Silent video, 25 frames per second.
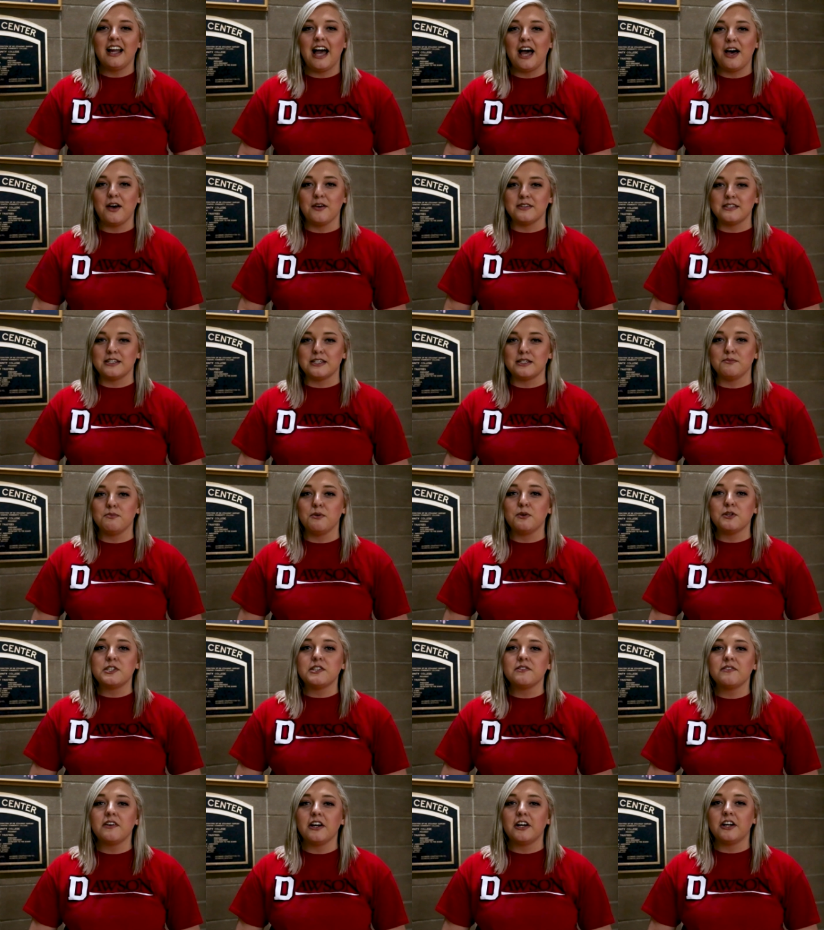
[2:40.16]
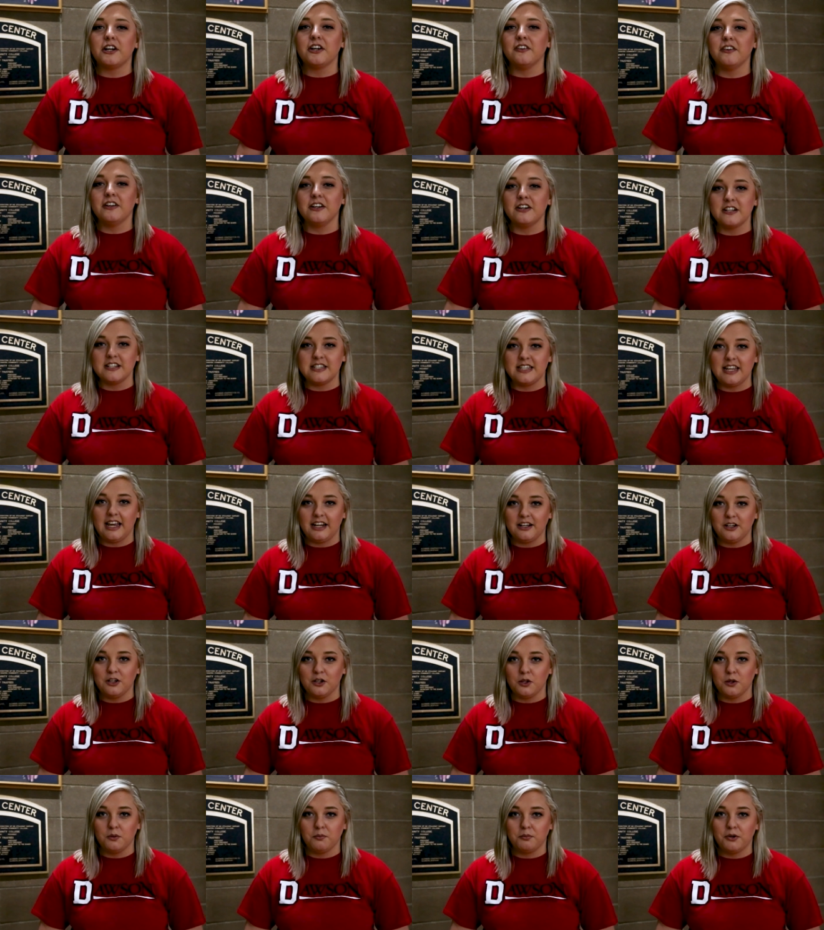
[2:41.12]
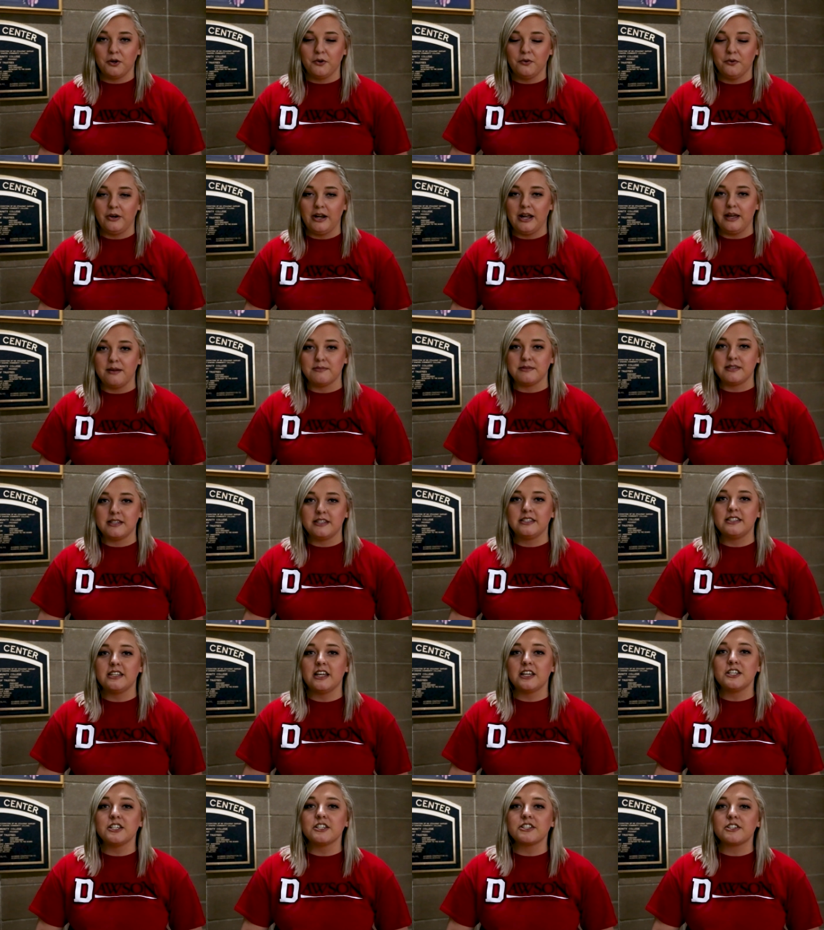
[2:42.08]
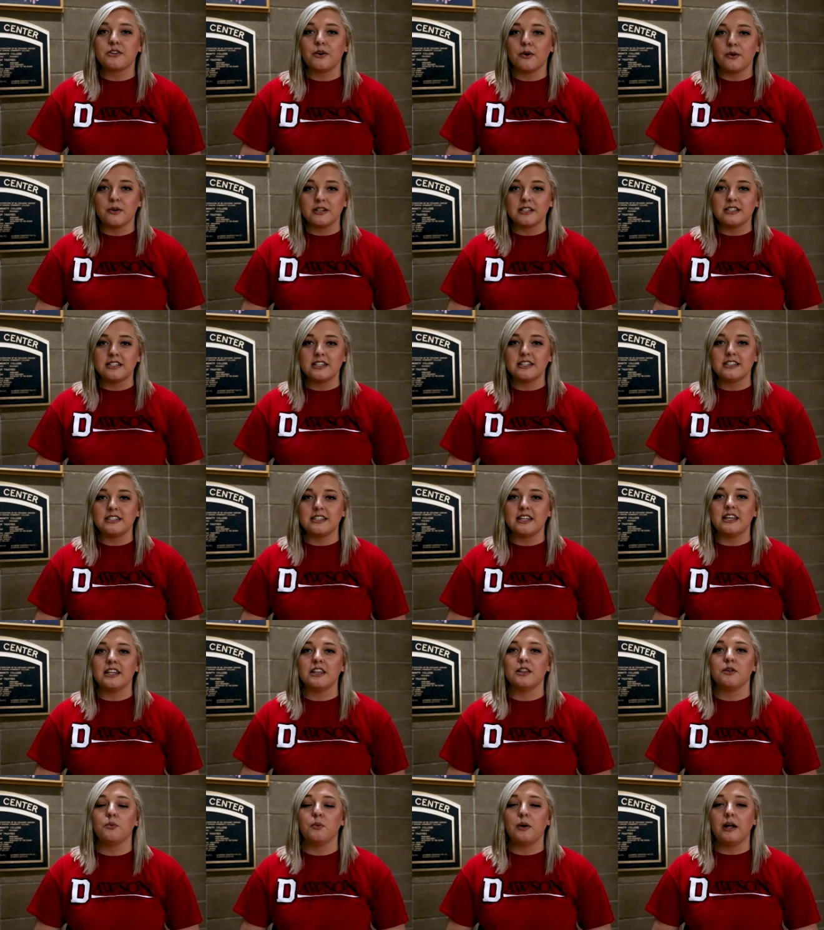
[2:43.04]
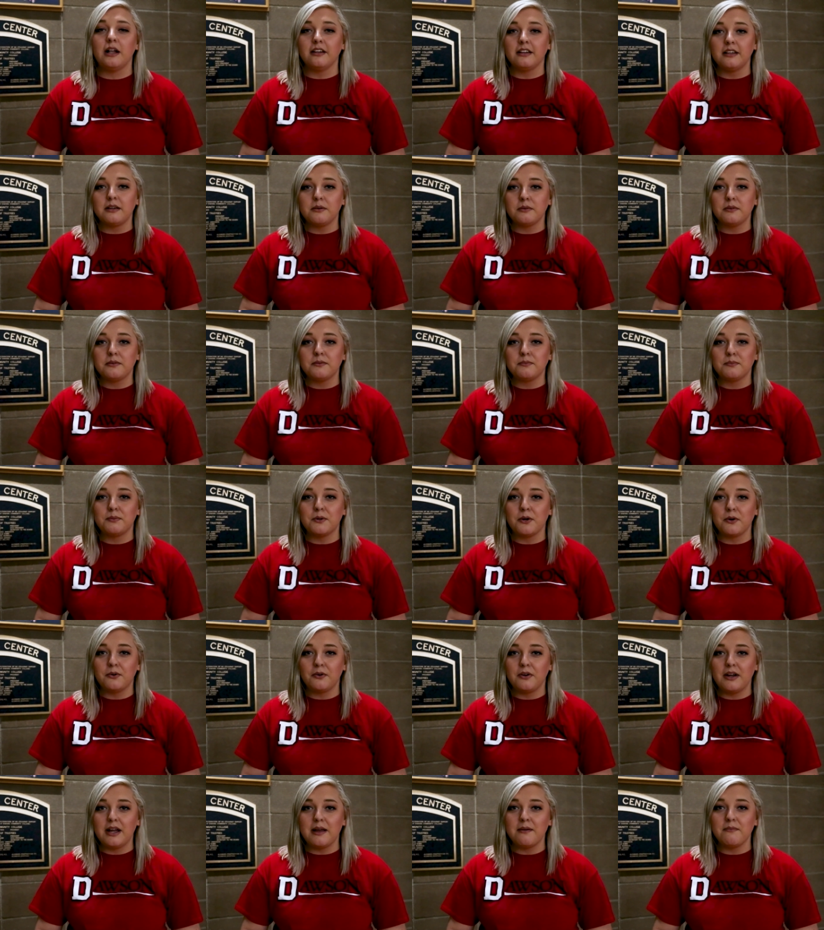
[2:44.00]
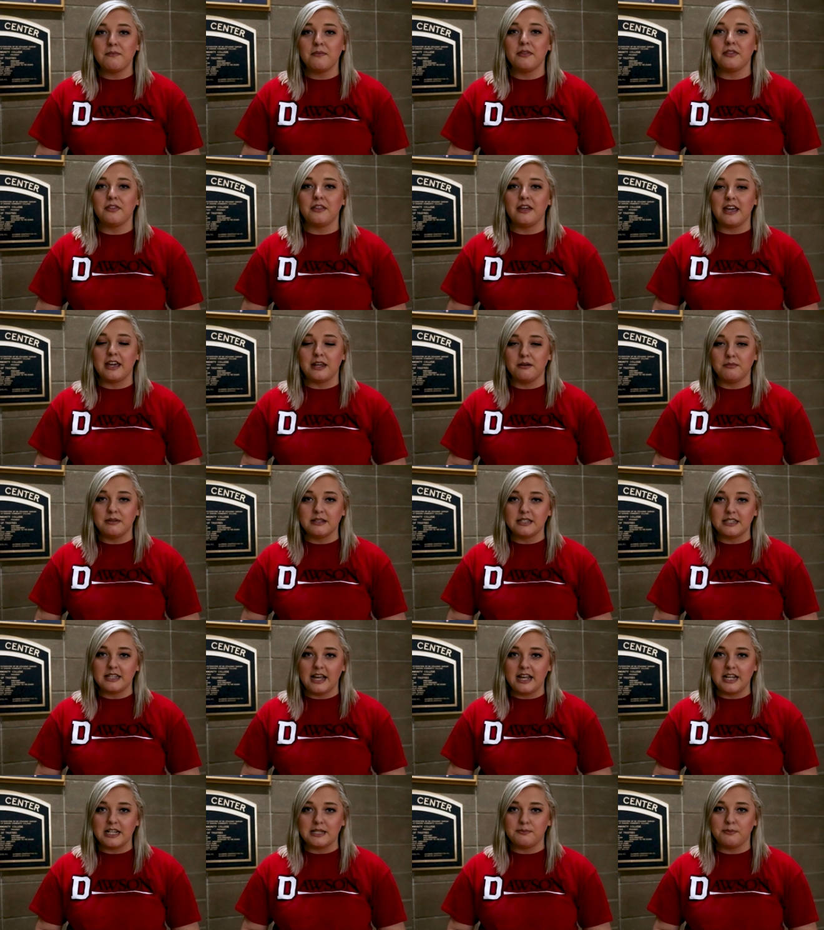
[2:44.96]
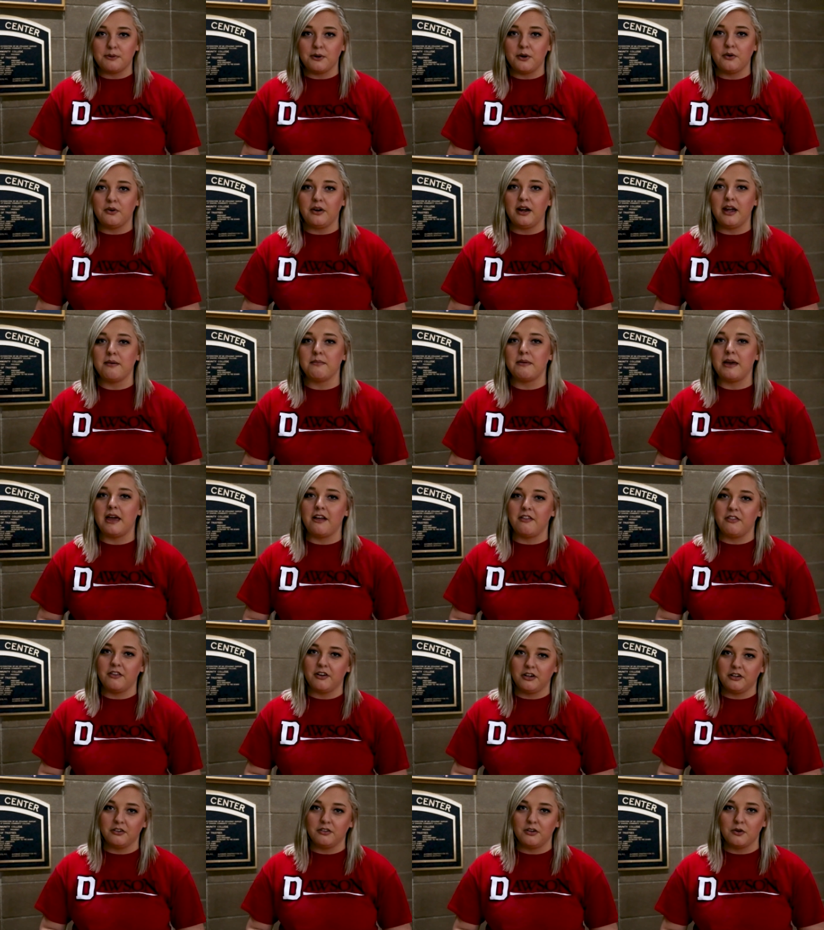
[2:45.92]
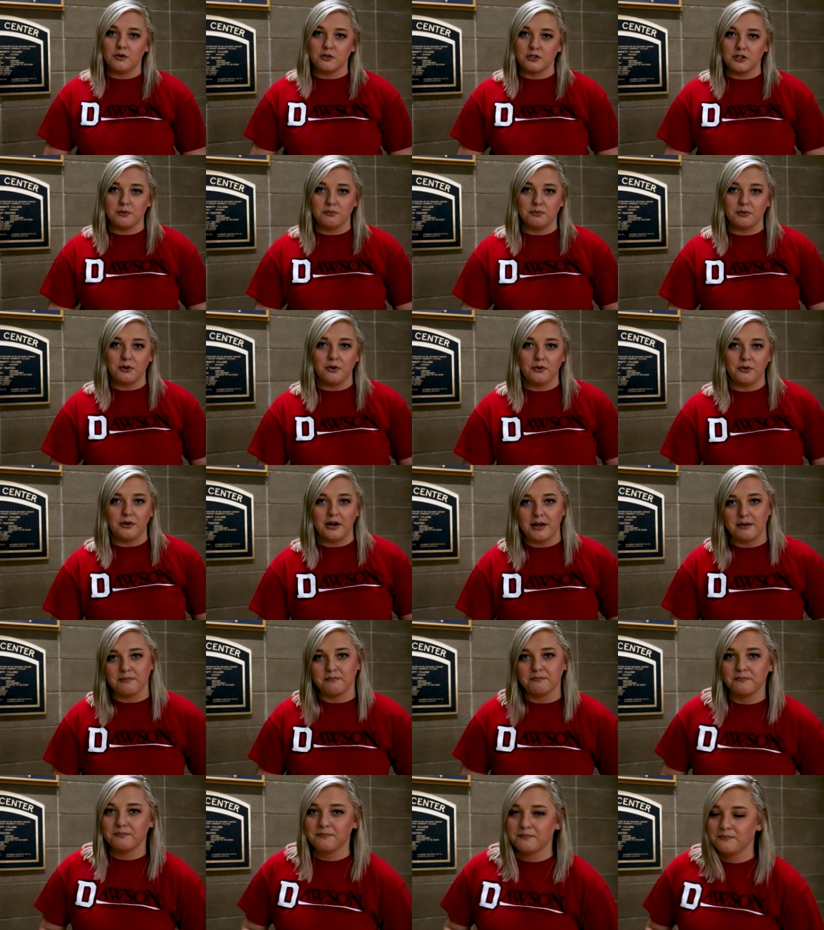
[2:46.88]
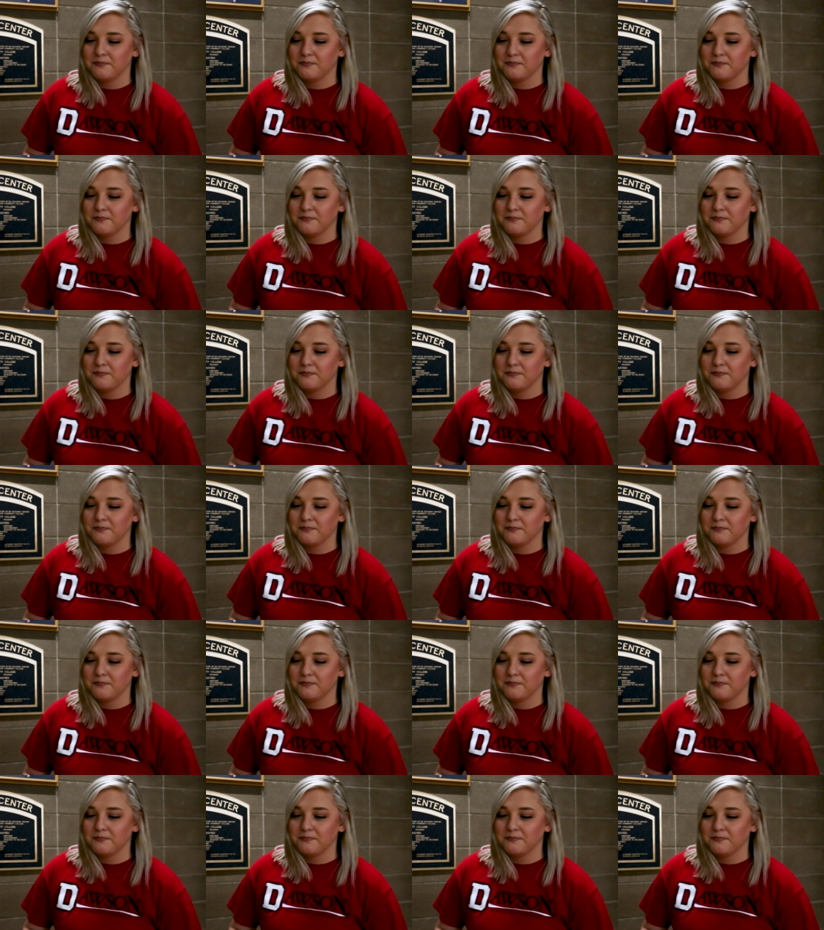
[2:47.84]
houses most of our career and technical programs, such as courses in the welding program, the animal science program, and the corrosion program.